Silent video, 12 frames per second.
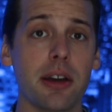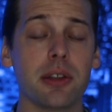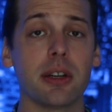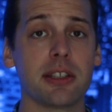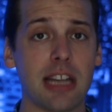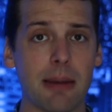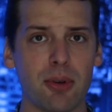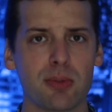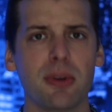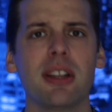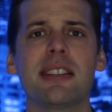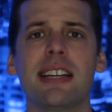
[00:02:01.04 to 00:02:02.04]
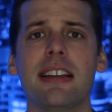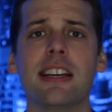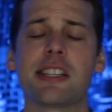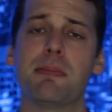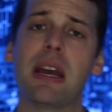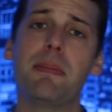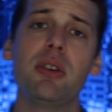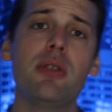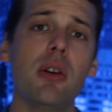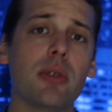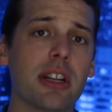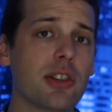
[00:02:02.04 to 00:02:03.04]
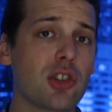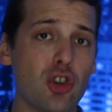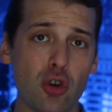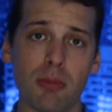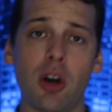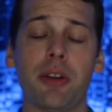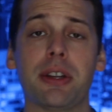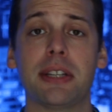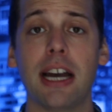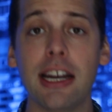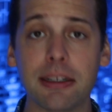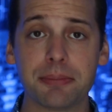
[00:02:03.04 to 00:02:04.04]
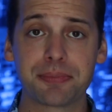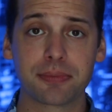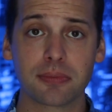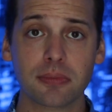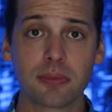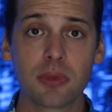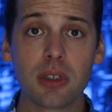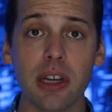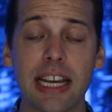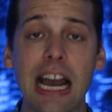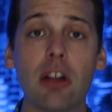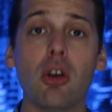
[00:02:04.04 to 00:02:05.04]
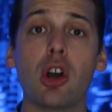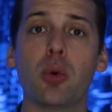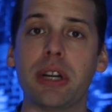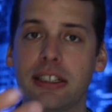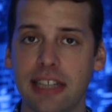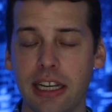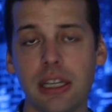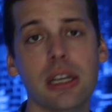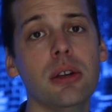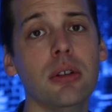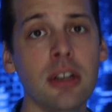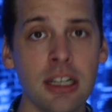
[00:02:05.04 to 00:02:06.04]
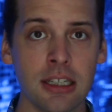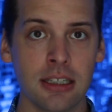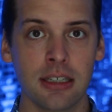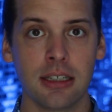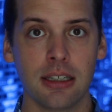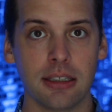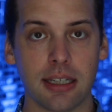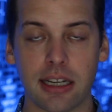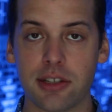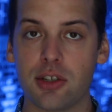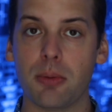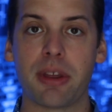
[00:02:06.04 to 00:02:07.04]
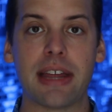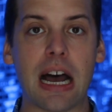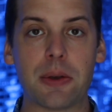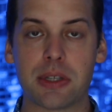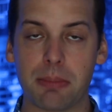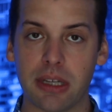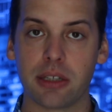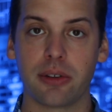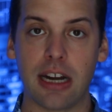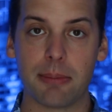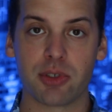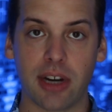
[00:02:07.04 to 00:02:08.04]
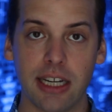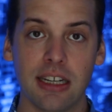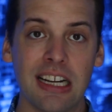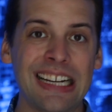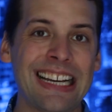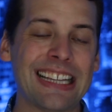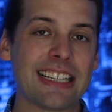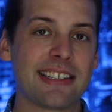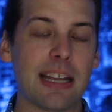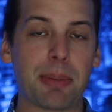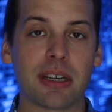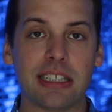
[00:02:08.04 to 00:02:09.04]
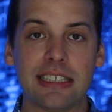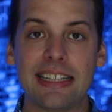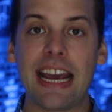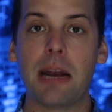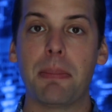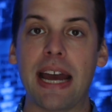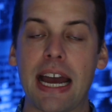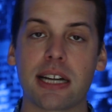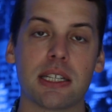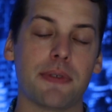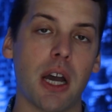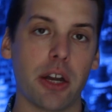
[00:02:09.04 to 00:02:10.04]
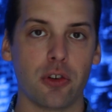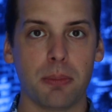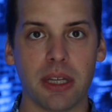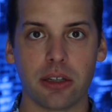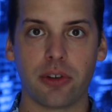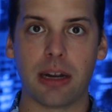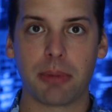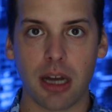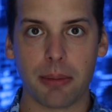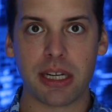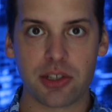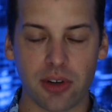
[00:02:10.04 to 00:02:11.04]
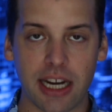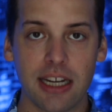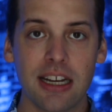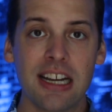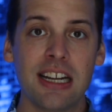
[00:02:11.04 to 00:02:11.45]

other examples, but let's say this, maybe you don't consume all the time. Like how long would it take you to consume 1,000 milligrams, right? That's typically 10 packs of 100 milligram gummies, right?